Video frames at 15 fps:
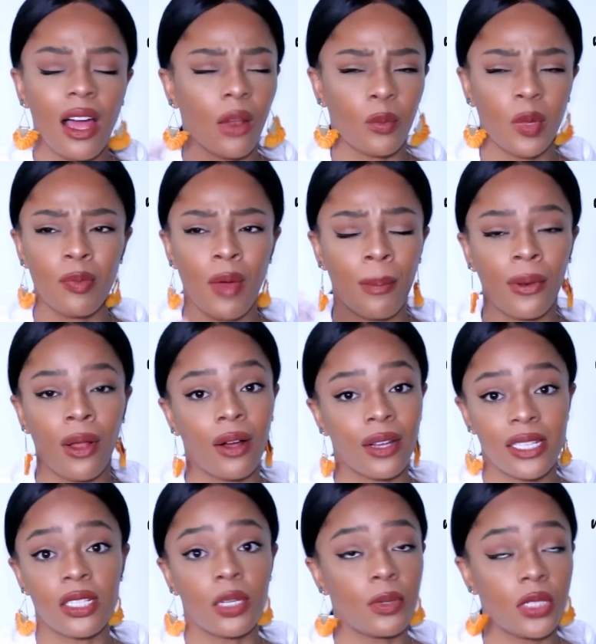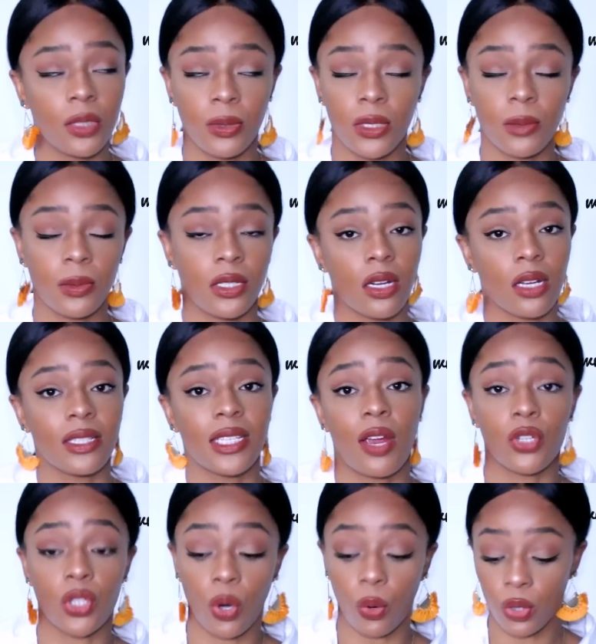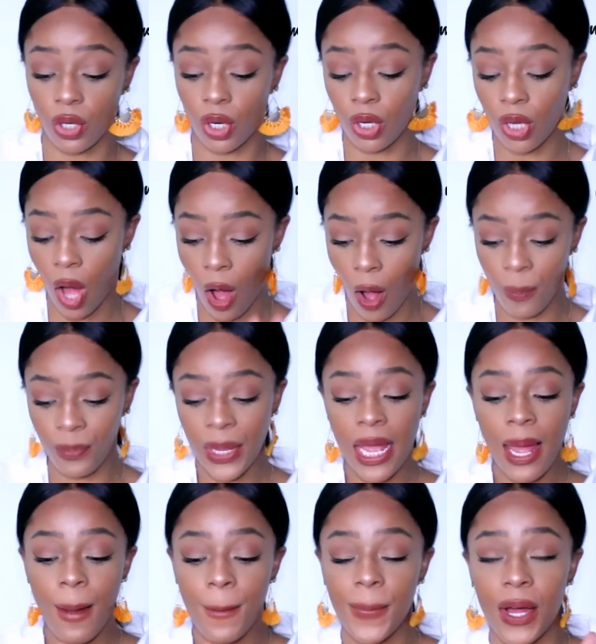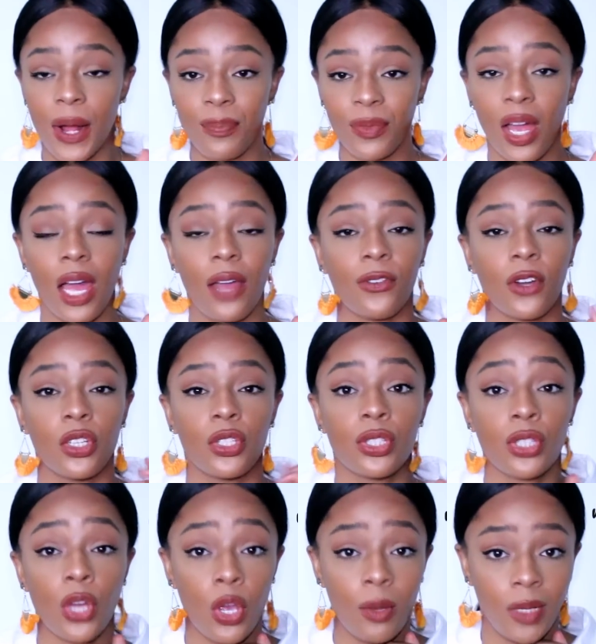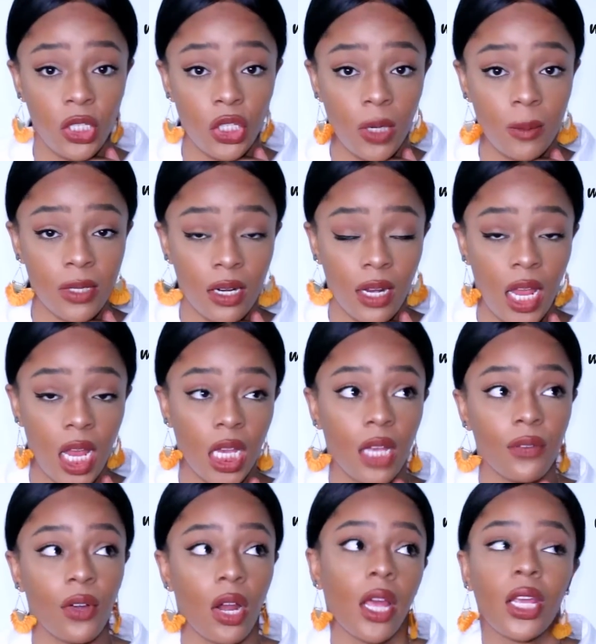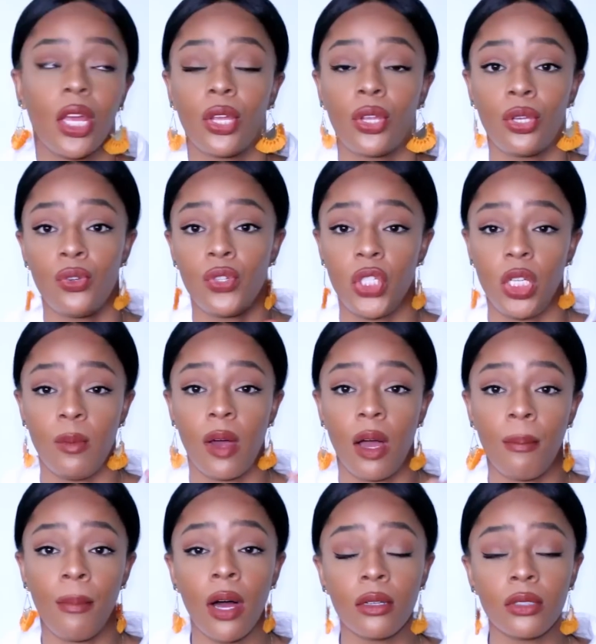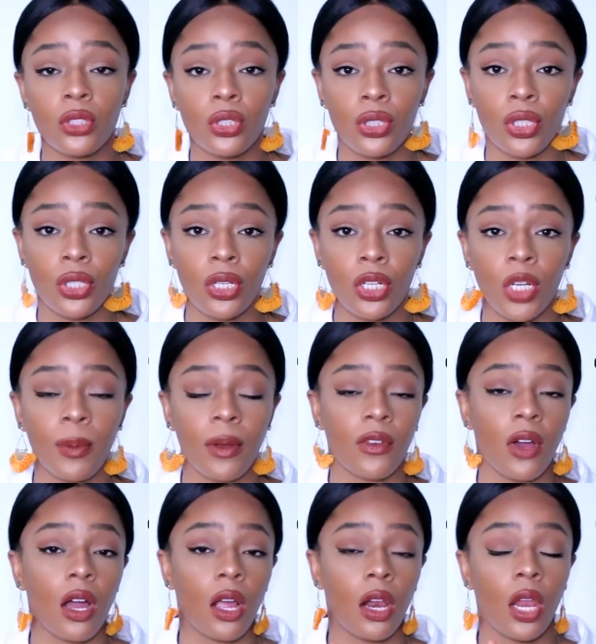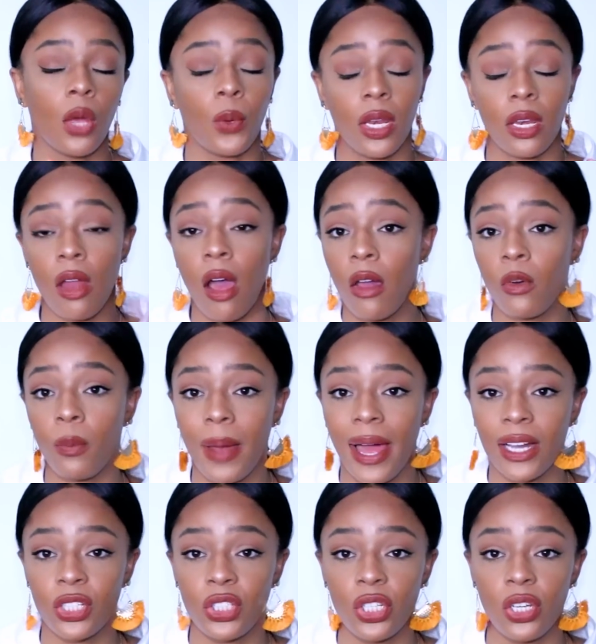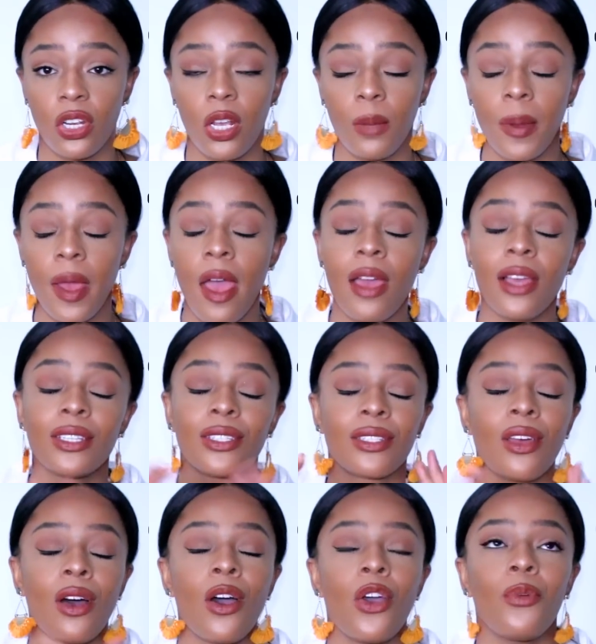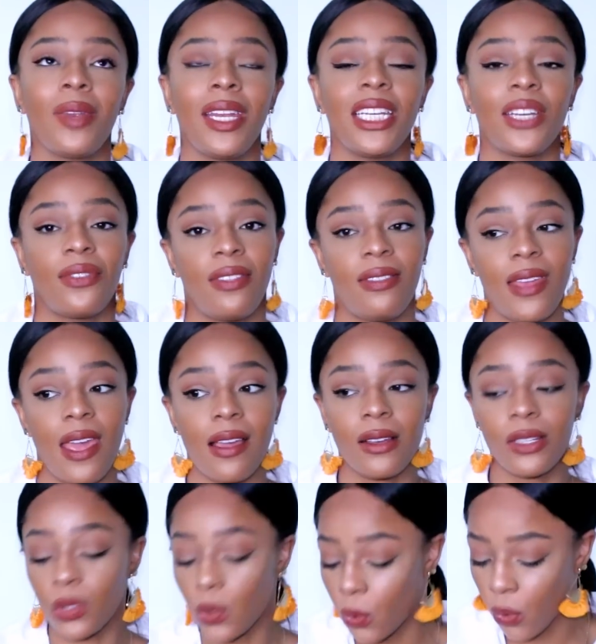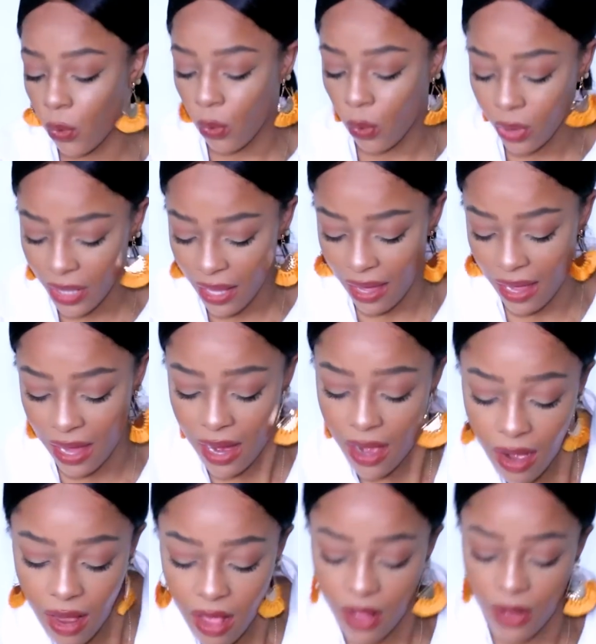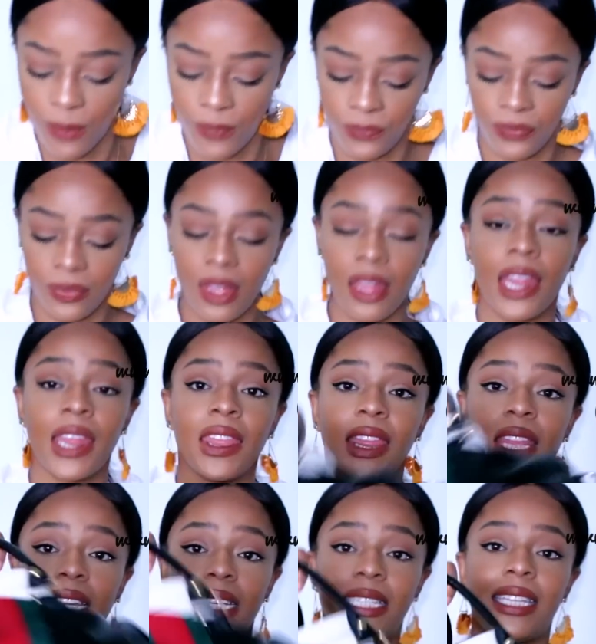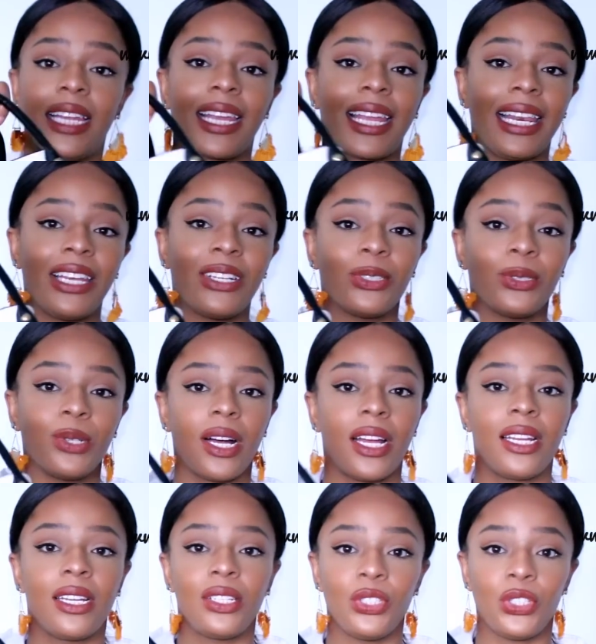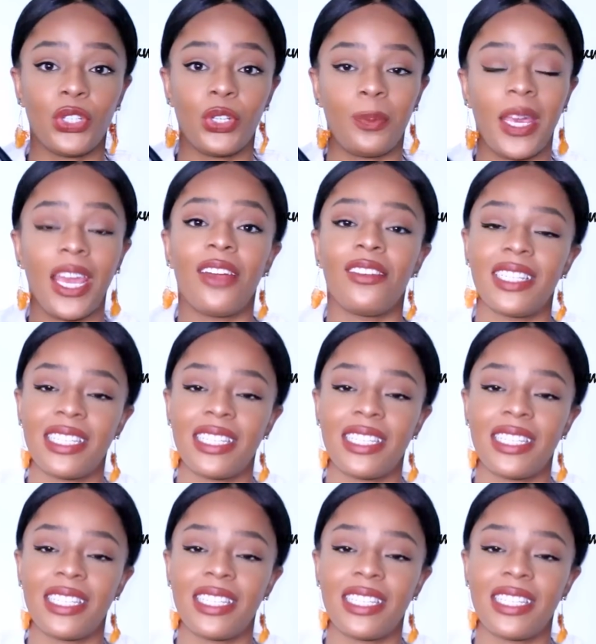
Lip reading: With my blog, it's www.sarahjoholder.com. But I've got so many dupes on here. I've got like a Gucci Marmont dupe, I've got a Chloe Niall bag dupe, so many different things all in this like little dupe here